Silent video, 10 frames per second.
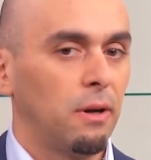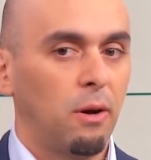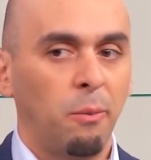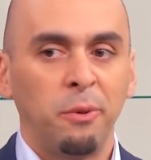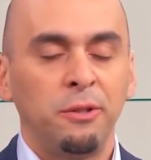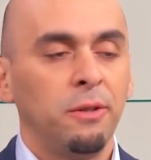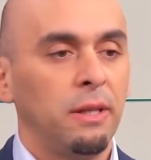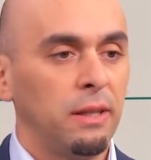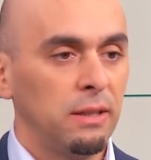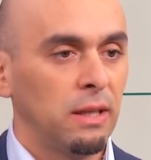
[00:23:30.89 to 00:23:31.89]

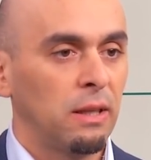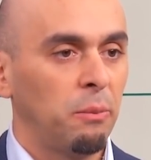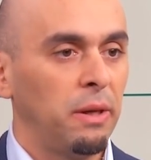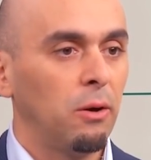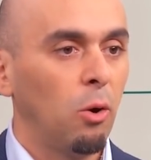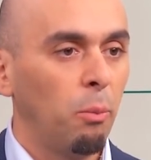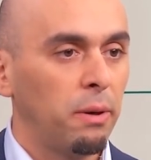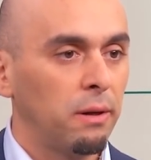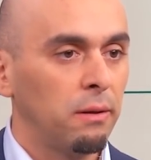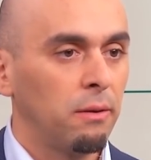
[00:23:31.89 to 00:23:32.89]
opportunities that are being
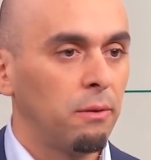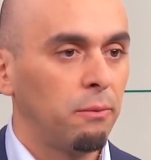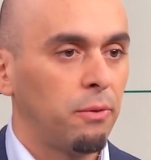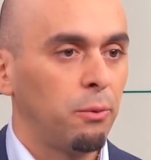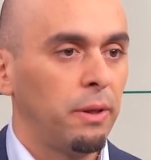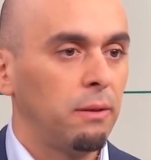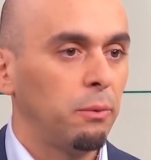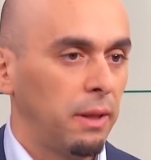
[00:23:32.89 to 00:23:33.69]
opened with